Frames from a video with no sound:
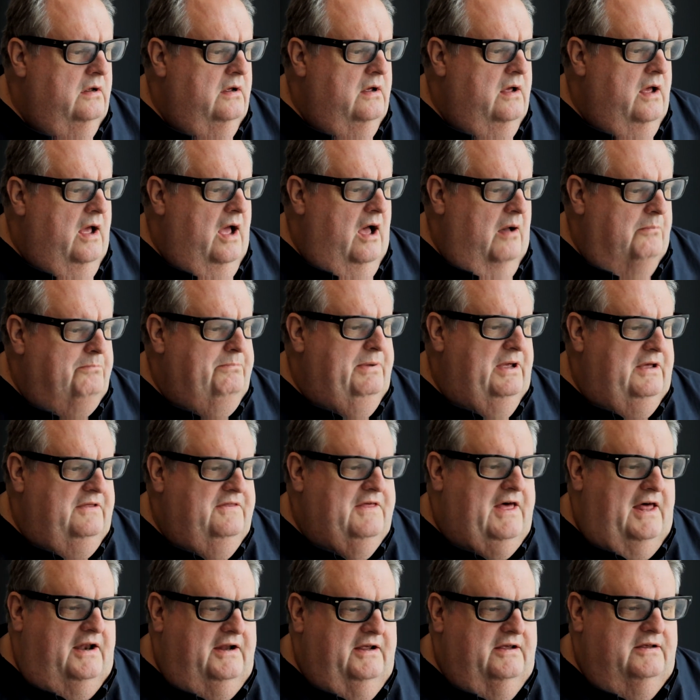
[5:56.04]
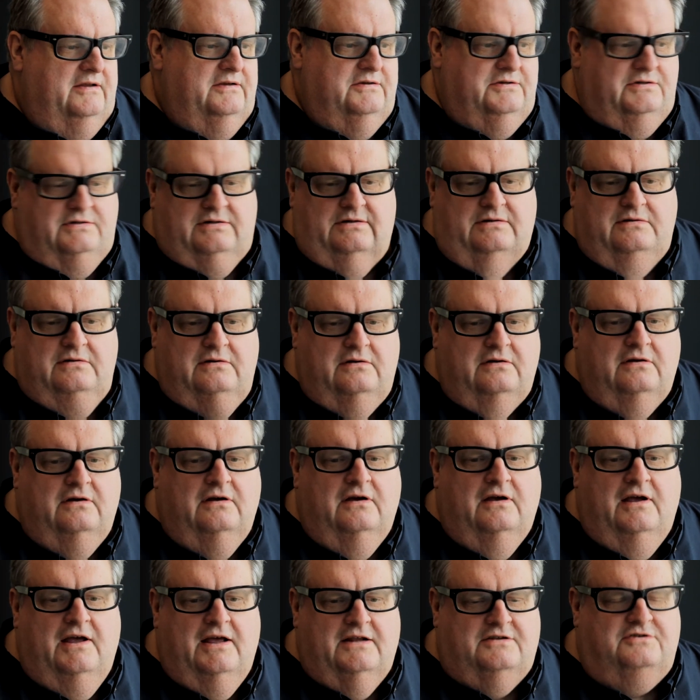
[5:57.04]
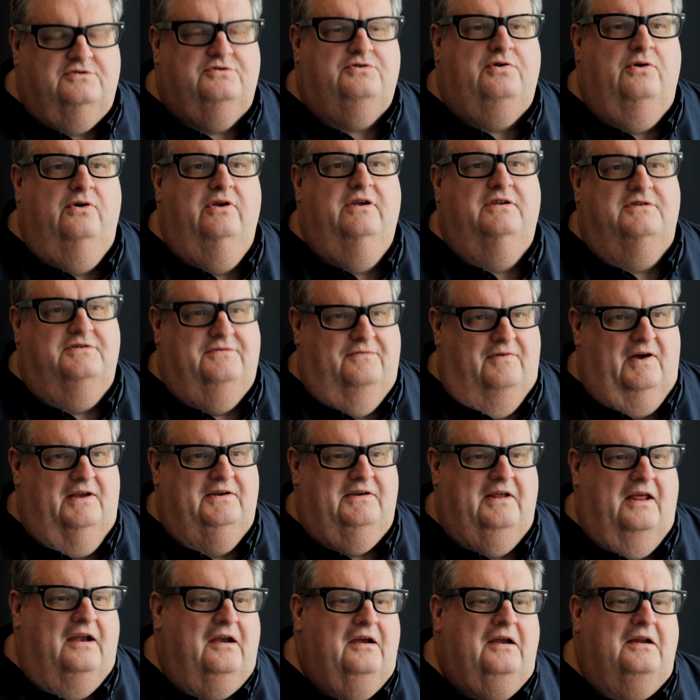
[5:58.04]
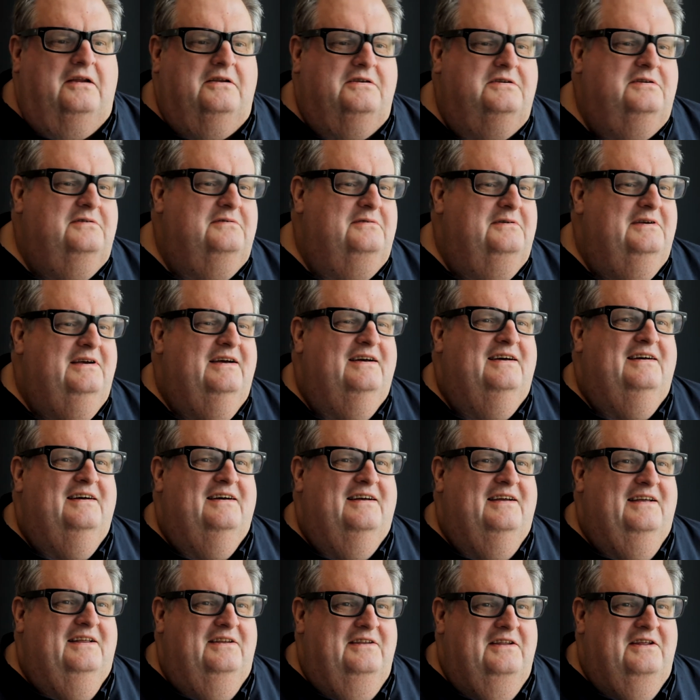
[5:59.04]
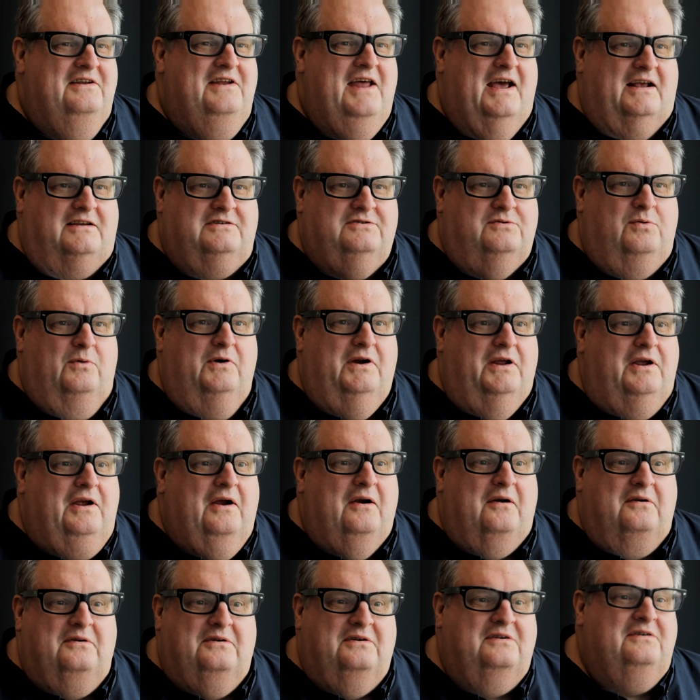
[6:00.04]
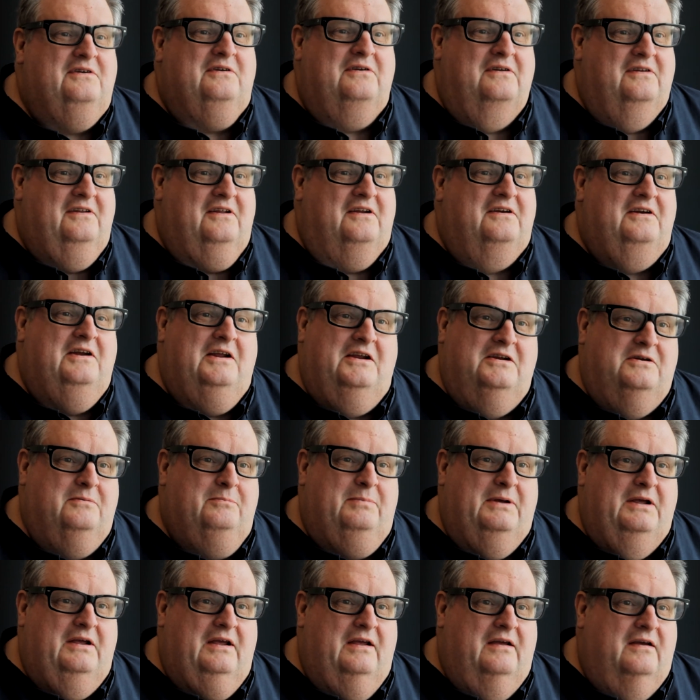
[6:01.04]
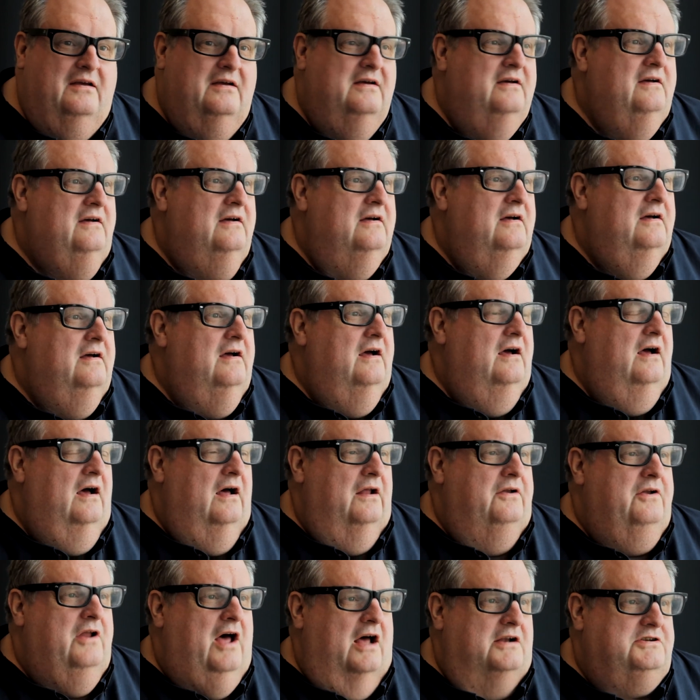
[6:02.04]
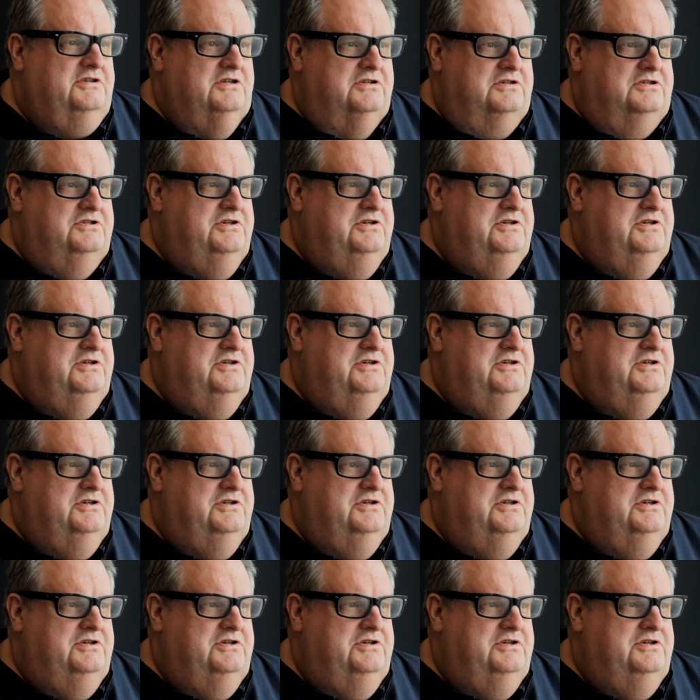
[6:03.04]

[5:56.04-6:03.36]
how big that is, it's trillions of identities in the next 20 years that need to be not just